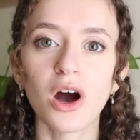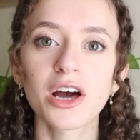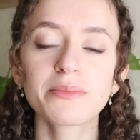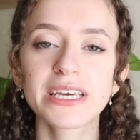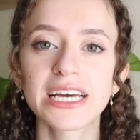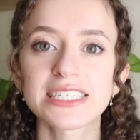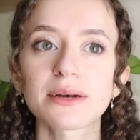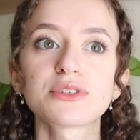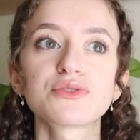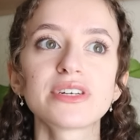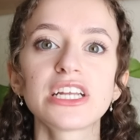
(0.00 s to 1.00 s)
on because I
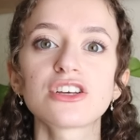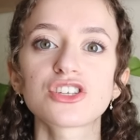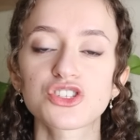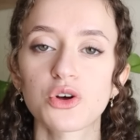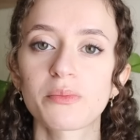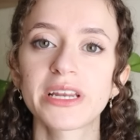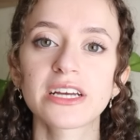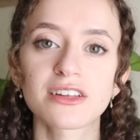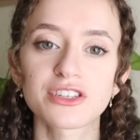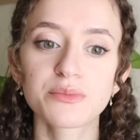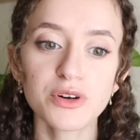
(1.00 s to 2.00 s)
was reading so many
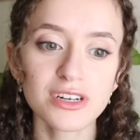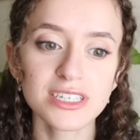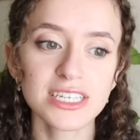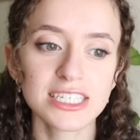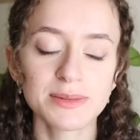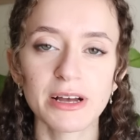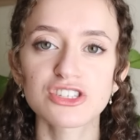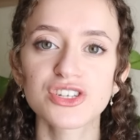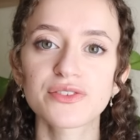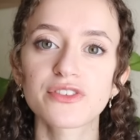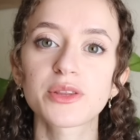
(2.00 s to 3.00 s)
other books,
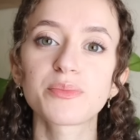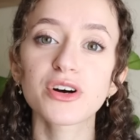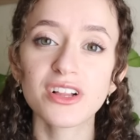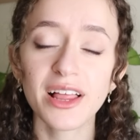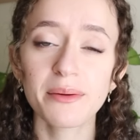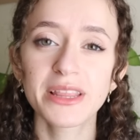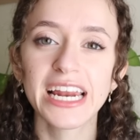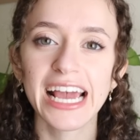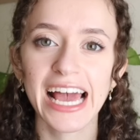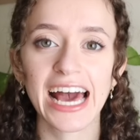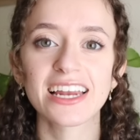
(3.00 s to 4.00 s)
especially for the book club that
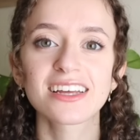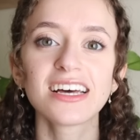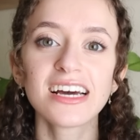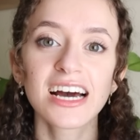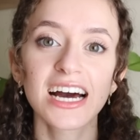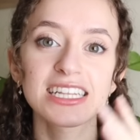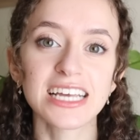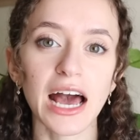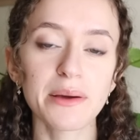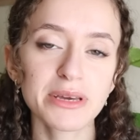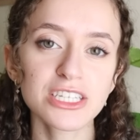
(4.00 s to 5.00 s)
I had a
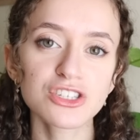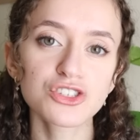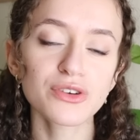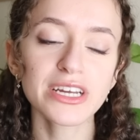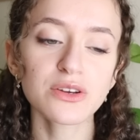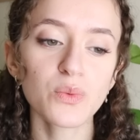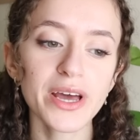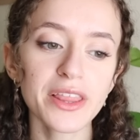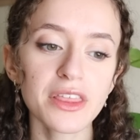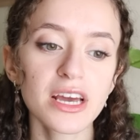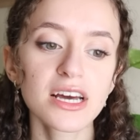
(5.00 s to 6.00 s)
time constraint
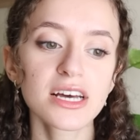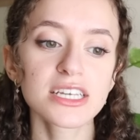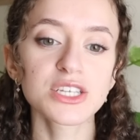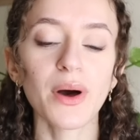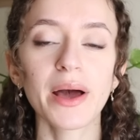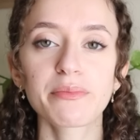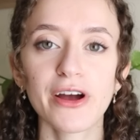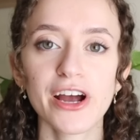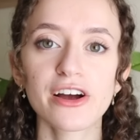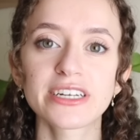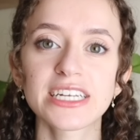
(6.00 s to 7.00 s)
with. So I
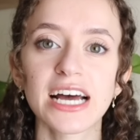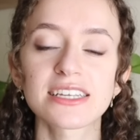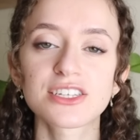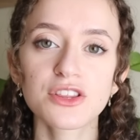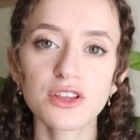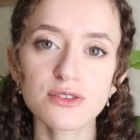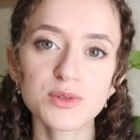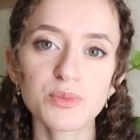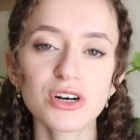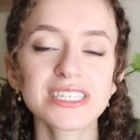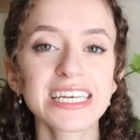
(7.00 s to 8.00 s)
prioritized those
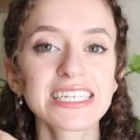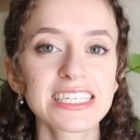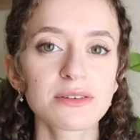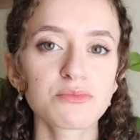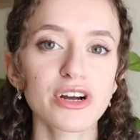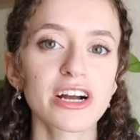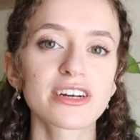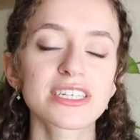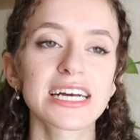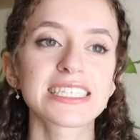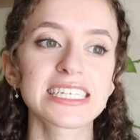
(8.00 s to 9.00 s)
books and didn't
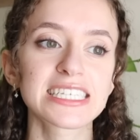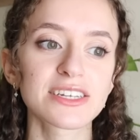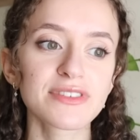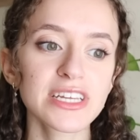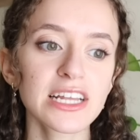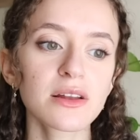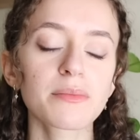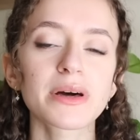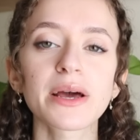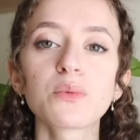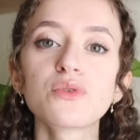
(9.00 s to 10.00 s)
prioritize East of Eden,
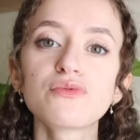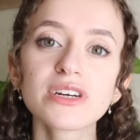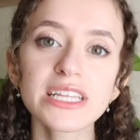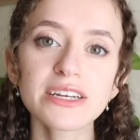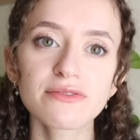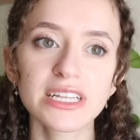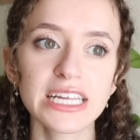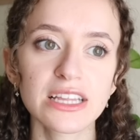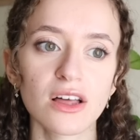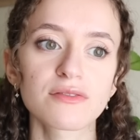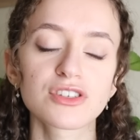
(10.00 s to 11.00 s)
but I would really, really
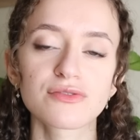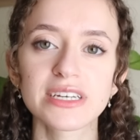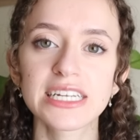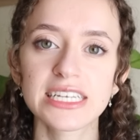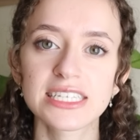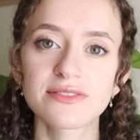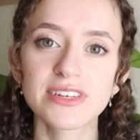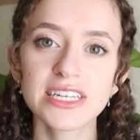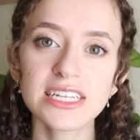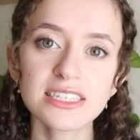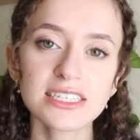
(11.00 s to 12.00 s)
love to read East of
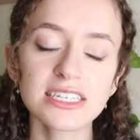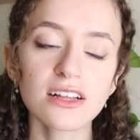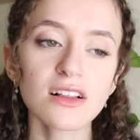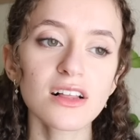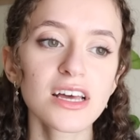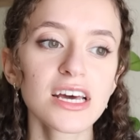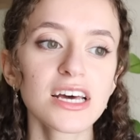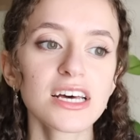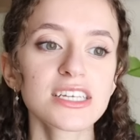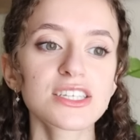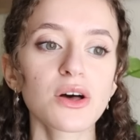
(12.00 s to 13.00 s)
Eden still.
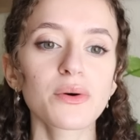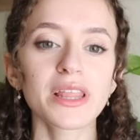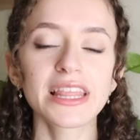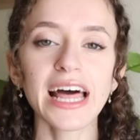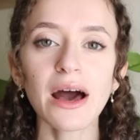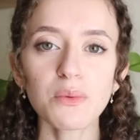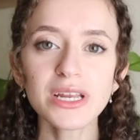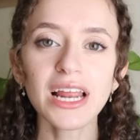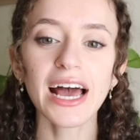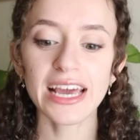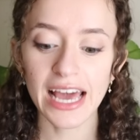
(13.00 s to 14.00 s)
So that one,
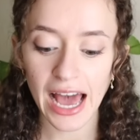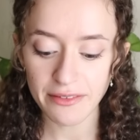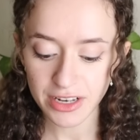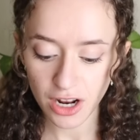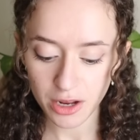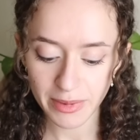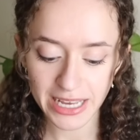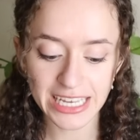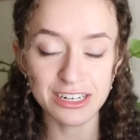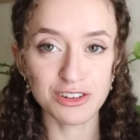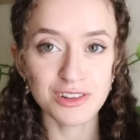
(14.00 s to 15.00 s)
I have it on my
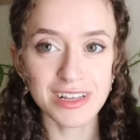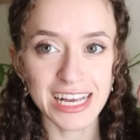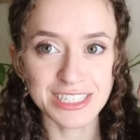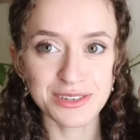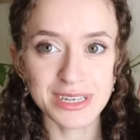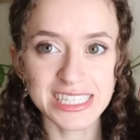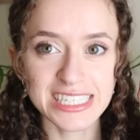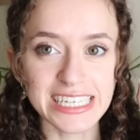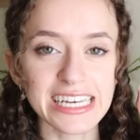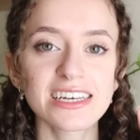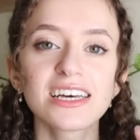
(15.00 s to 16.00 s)
Kindle, as you can
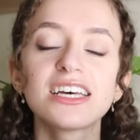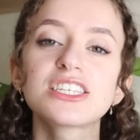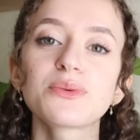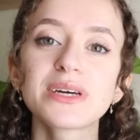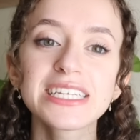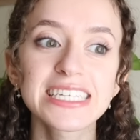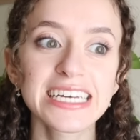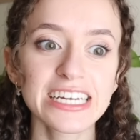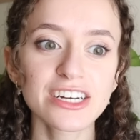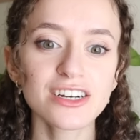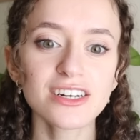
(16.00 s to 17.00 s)
see. So it is
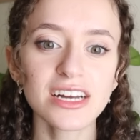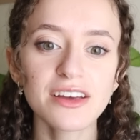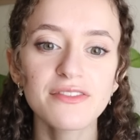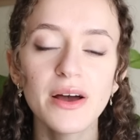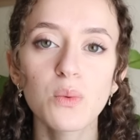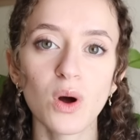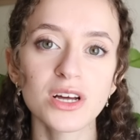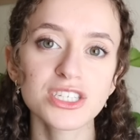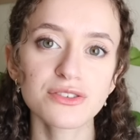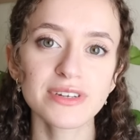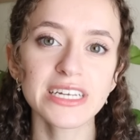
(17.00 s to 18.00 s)
here if I
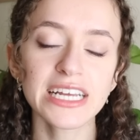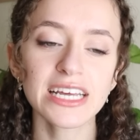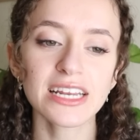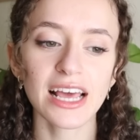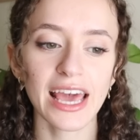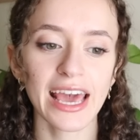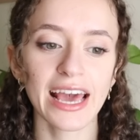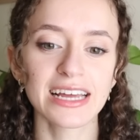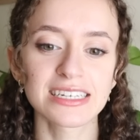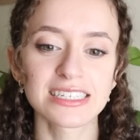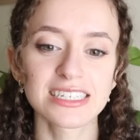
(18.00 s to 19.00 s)
want to read it,
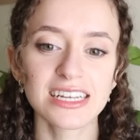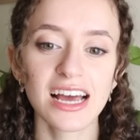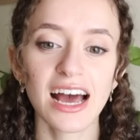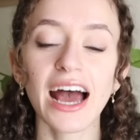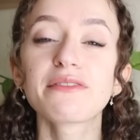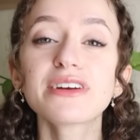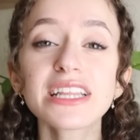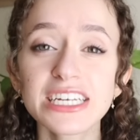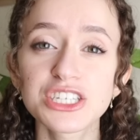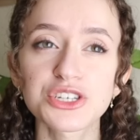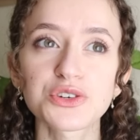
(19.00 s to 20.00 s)
and I
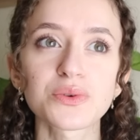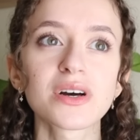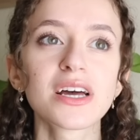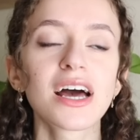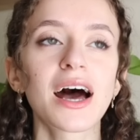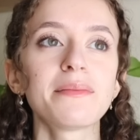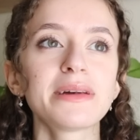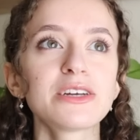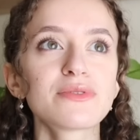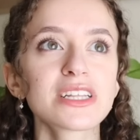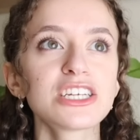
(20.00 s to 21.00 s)
really do.
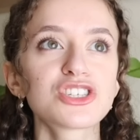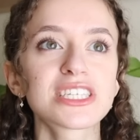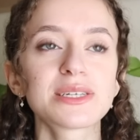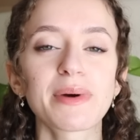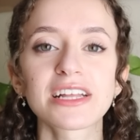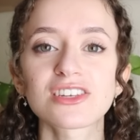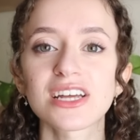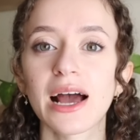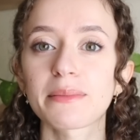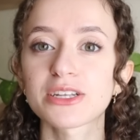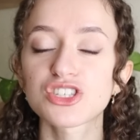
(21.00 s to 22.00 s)
It really just depends on
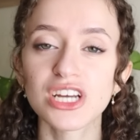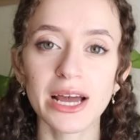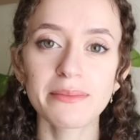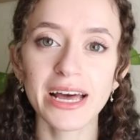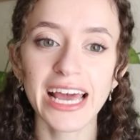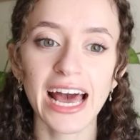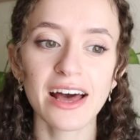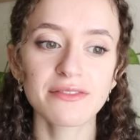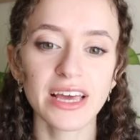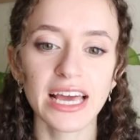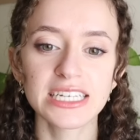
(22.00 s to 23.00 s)
how much time I
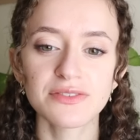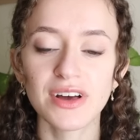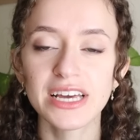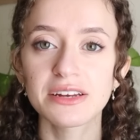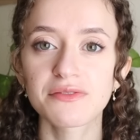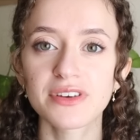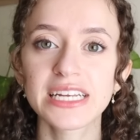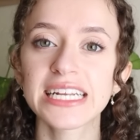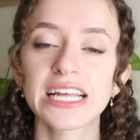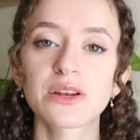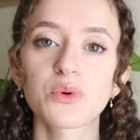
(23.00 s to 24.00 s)
have and if I can fit
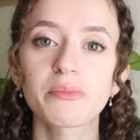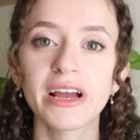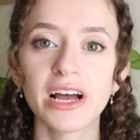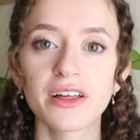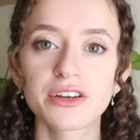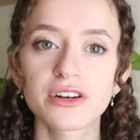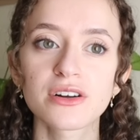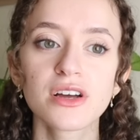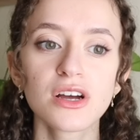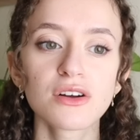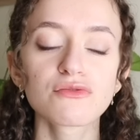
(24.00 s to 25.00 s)
it in with my other
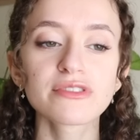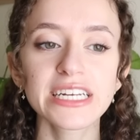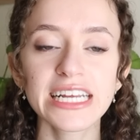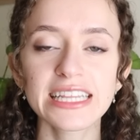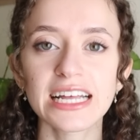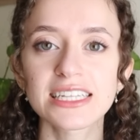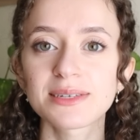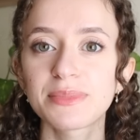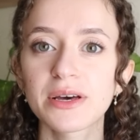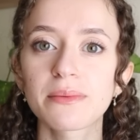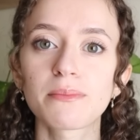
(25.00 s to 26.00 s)
reading that's a
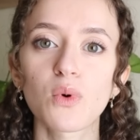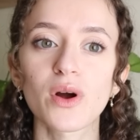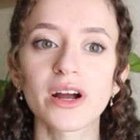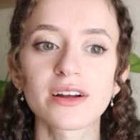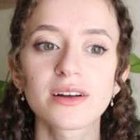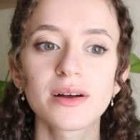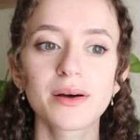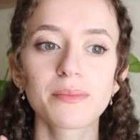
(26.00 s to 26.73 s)
bit more